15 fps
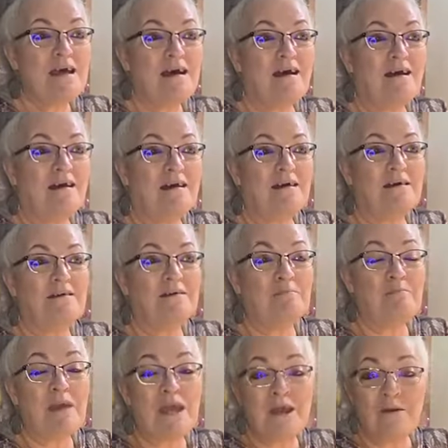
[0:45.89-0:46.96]

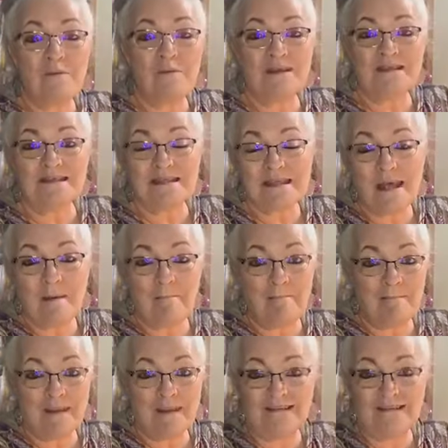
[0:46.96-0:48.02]
penguins,
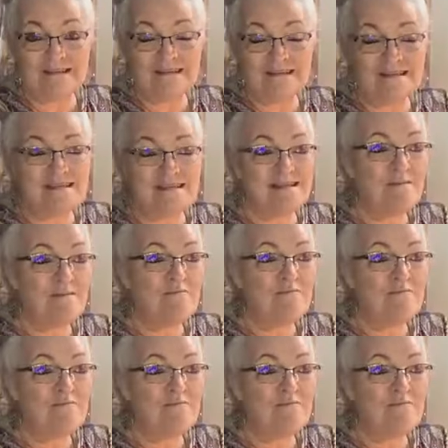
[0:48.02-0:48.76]
mittens,